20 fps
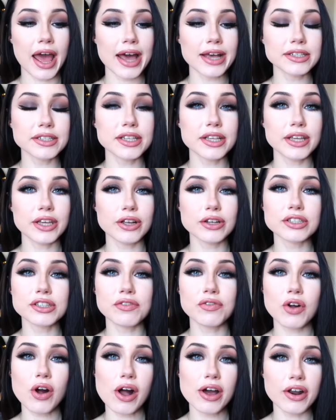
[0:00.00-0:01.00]
as the years
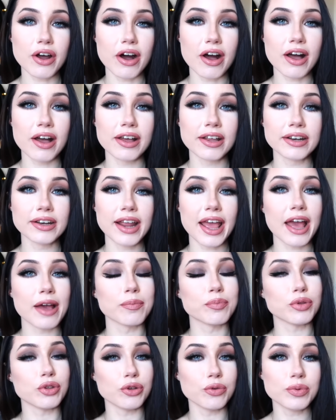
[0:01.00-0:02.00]
have gone on
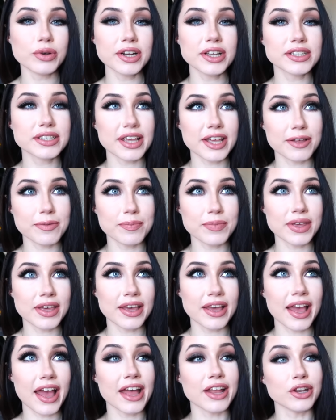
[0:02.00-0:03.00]
and puberty's hit
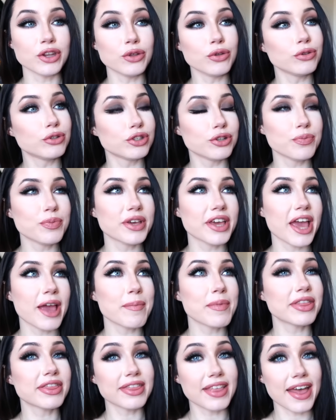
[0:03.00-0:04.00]
me and YouTube
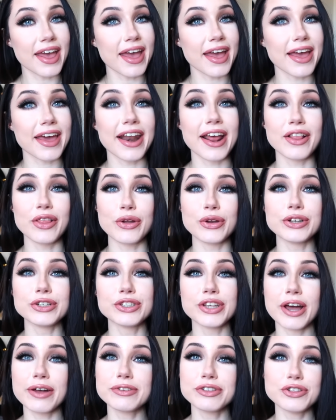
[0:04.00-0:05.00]
became a thing and I
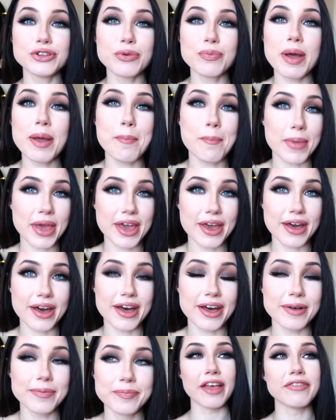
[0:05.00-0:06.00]
learned how to do my
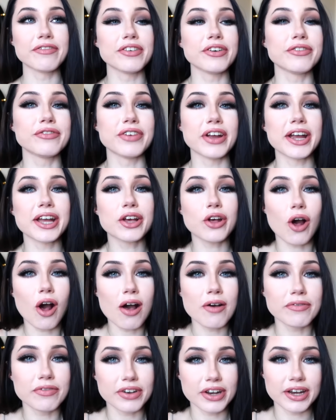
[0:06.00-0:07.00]
makeup, I feel very
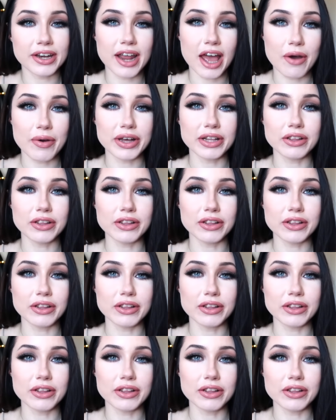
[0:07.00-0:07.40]
confident in how